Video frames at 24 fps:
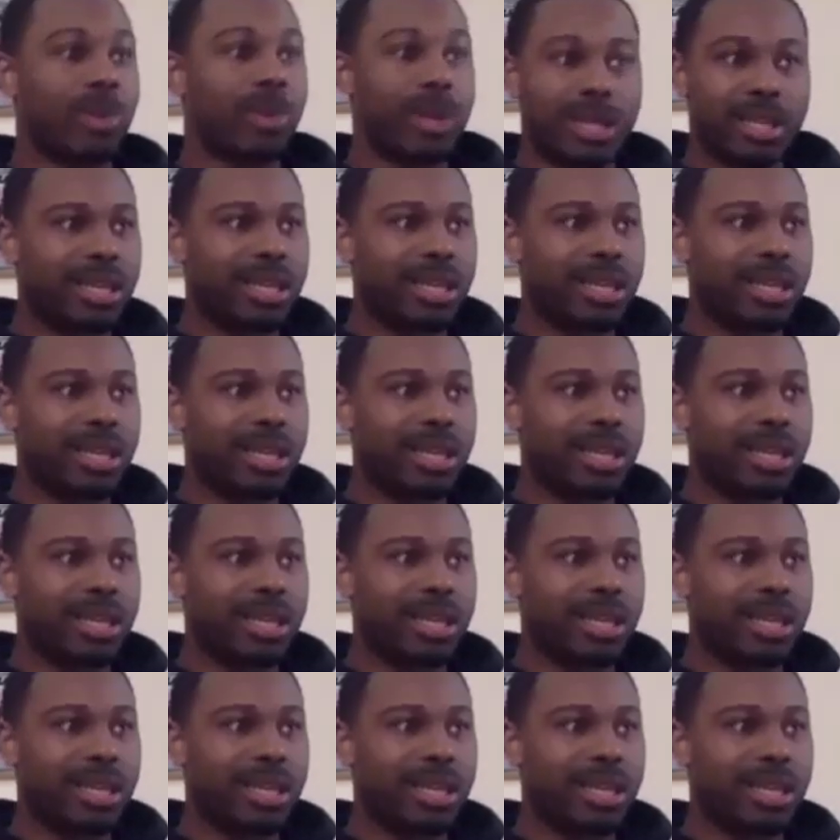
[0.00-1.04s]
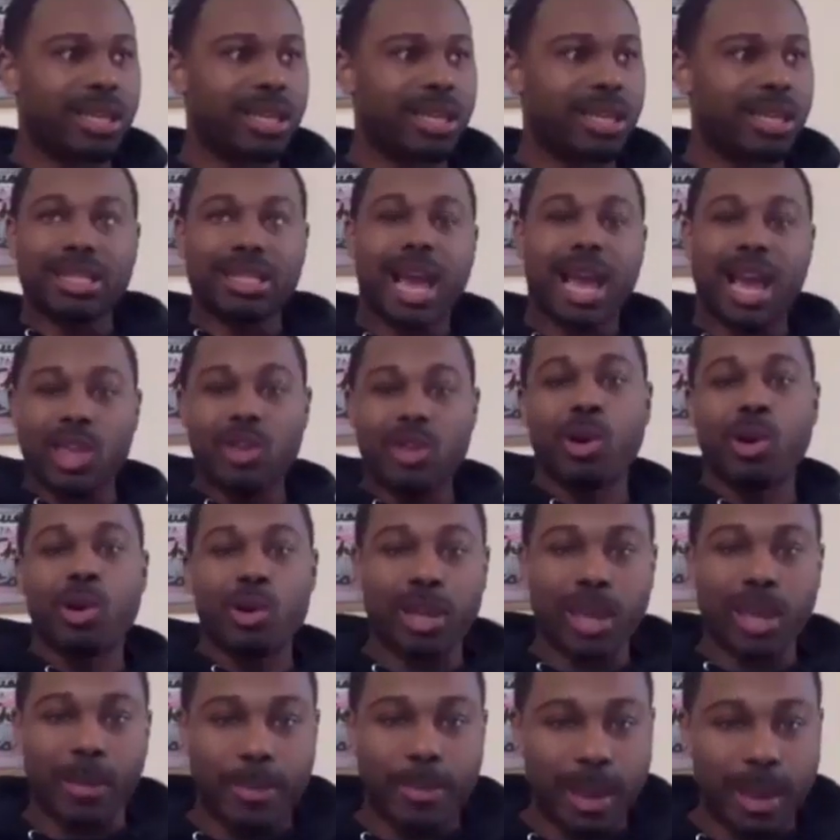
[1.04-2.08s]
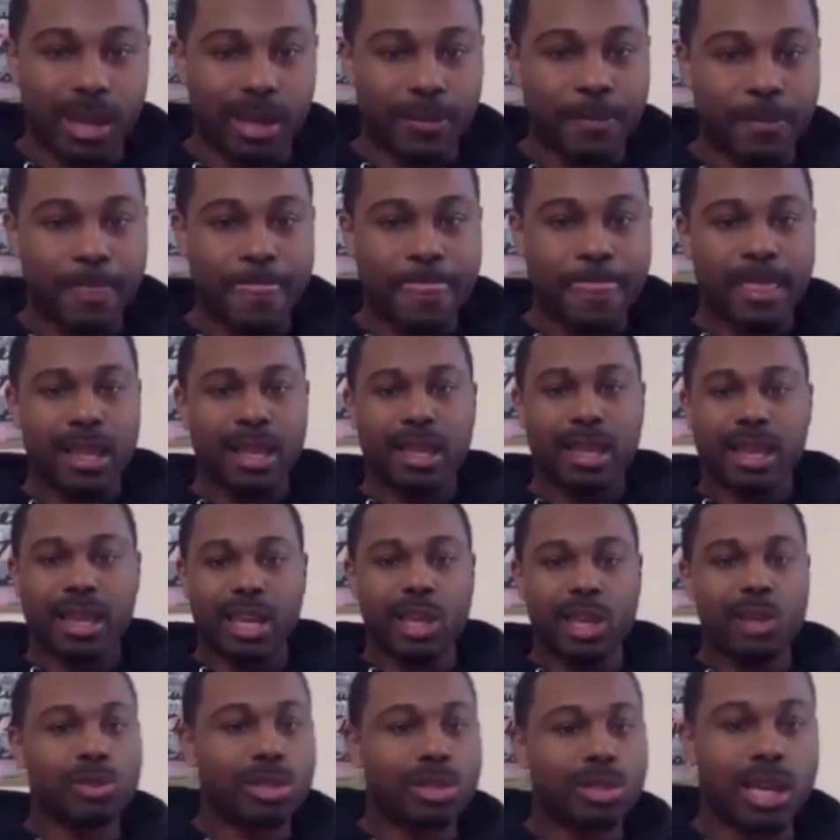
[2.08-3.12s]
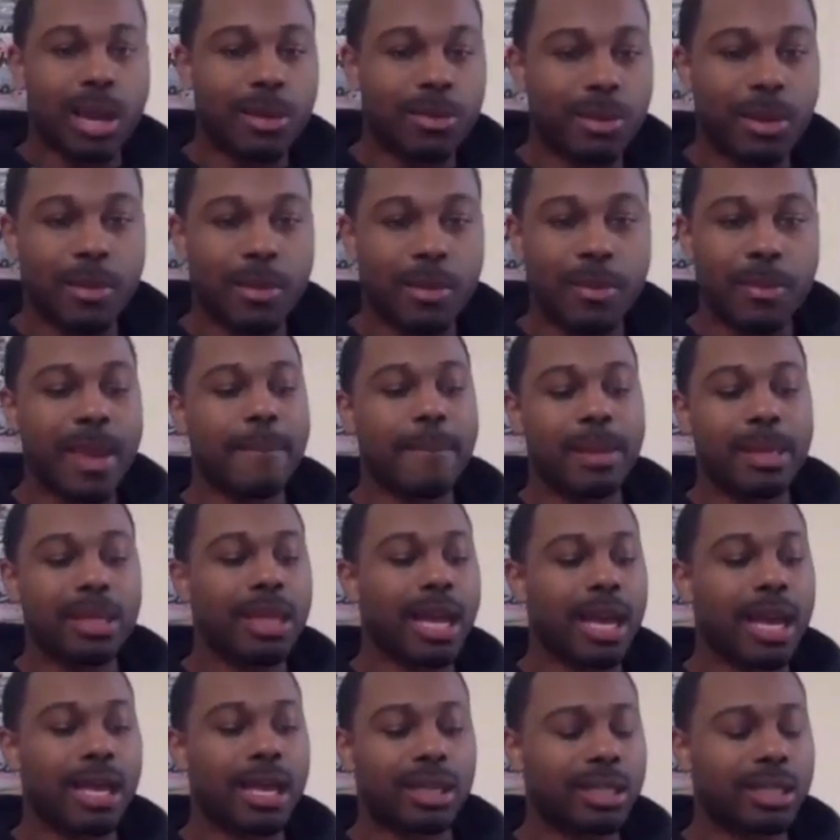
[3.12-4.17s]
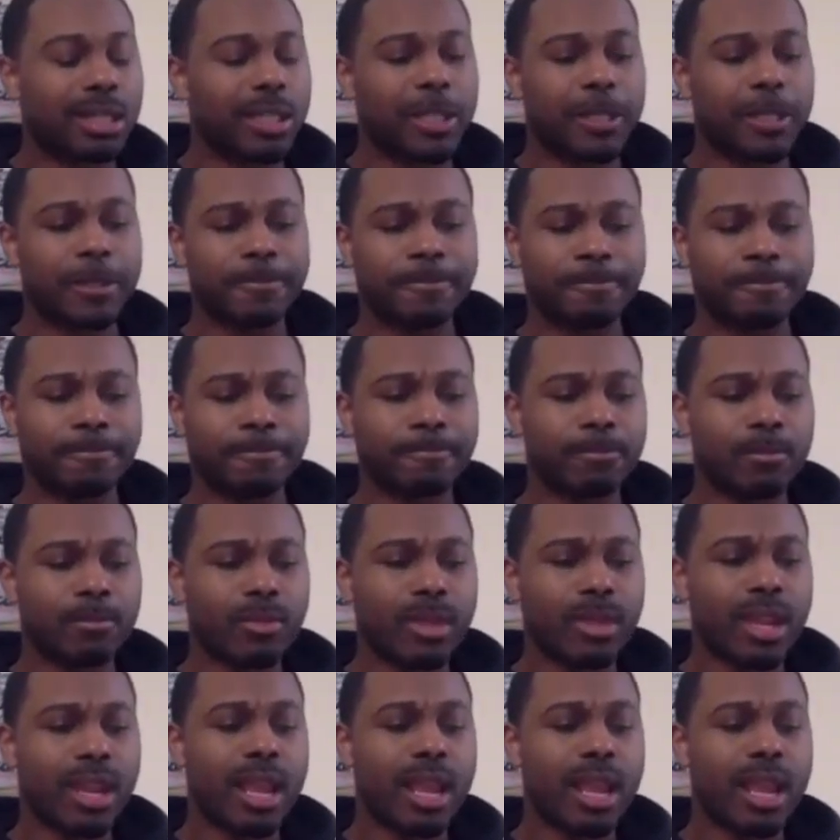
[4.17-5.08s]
Davis, the Whitney Young. Like, this how you gonna get better. Yeah. He used to come to me and like, uh,